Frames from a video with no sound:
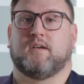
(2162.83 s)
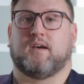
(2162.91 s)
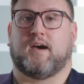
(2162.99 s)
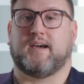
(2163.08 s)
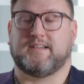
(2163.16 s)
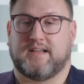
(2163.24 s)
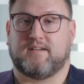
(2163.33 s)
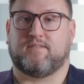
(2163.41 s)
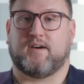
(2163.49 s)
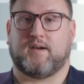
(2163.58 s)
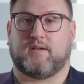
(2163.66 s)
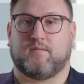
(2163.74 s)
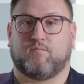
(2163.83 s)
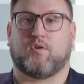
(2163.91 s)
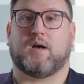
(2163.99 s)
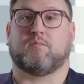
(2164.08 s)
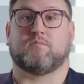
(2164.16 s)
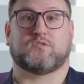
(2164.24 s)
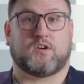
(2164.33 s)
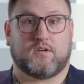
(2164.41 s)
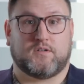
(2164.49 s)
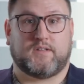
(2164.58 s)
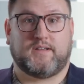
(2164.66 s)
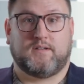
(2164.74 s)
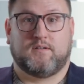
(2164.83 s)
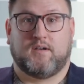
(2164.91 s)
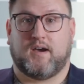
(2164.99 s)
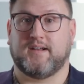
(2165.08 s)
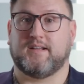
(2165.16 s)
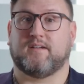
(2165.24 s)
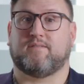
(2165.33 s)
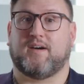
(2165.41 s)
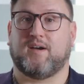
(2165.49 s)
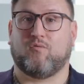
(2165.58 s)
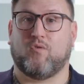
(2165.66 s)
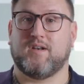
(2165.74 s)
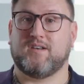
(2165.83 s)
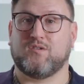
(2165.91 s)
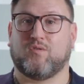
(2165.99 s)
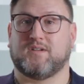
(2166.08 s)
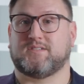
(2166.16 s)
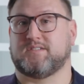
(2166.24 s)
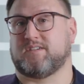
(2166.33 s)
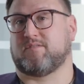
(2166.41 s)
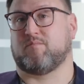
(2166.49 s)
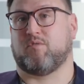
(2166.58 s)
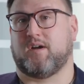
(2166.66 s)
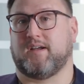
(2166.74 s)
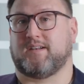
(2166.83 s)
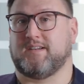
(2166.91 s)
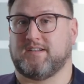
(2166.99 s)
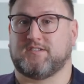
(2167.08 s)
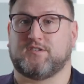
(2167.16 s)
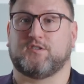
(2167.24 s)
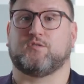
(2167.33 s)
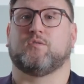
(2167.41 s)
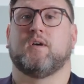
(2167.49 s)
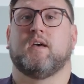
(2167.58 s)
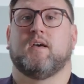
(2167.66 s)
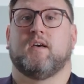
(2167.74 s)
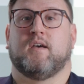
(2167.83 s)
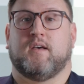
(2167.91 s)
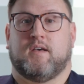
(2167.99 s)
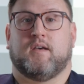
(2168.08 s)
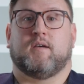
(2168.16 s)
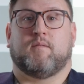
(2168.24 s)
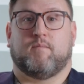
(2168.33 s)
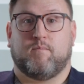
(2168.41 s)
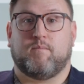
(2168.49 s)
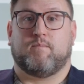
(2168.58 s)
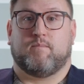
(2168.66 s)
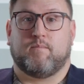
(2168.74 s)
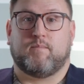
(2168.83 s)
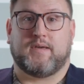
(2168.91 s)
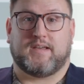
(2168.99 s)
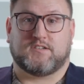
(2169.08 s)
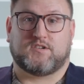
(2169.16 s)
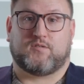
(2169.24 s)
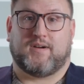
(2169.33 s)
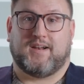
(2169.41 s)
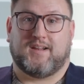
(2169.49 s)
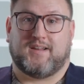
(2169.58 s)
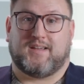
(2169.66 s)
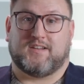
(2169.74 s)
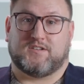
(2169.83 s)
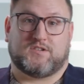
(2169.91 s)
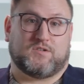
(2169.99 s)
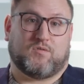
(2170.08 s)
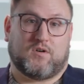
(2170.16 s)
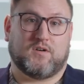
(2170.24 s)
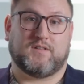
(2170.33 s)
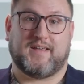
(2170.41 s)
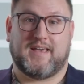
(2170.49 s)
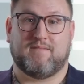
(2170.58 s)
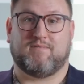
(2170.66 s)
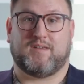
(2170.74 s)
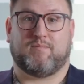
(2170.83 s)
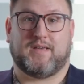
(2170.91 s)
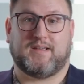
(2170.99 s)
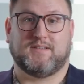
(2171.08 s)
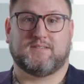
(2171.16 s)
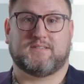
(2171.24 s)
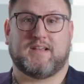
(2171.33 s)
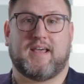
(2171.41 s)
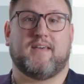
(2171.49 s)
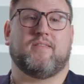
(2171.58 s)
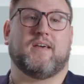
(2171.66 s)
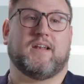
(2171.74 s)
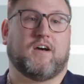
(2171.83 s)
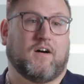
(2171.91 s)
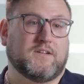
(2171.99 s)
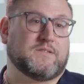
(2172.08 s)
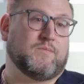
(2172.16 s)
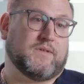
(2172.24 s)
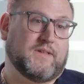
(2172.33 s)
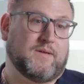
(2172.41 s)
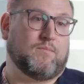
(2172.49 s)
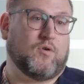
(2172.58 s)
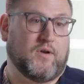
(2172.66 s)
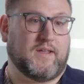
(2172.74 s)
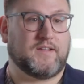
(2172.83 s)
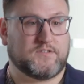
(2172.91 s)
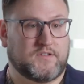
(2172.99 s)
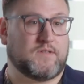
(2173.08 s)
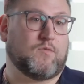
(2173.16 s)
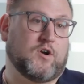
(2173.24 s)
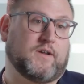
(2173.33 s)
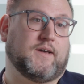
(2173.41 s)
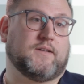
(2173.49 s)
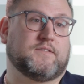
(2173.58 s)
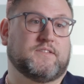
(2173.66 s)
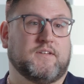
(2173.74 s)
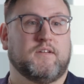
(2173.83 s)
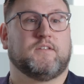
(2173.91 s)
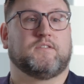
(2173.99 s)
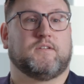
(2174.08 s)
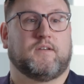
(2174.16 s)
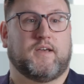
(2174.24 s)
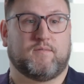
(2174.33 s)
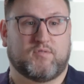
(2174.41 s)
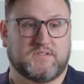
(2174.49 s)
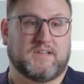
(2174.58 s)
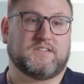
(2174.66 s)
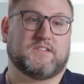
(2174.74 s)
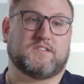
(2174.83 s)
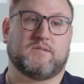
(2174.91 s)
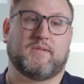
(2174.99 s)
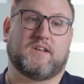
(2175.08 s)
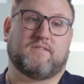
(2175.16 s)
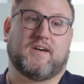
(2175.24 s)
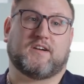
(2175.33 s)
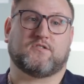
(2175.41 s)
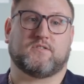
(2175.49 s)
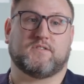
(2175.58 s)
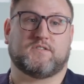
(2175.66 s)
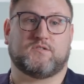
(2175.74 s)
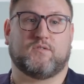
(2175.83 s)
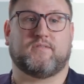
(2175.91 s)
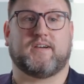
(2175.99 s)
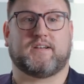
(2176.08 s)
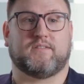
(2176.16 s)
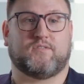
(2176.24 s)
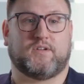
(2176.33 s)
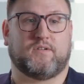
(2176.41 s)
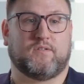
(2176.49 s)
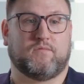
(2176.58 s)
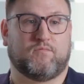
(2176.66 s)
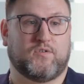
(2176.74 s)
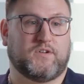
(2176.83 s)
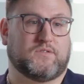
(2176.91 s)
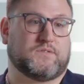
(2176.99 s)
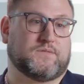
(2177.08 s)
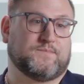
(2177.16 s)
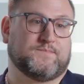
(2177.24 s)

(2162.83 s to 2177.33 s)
identify problems early, identify what nuances of your product need to be integrated into early MVPs, and then ultimately put into the market and presented to manufacturers to effectively produce.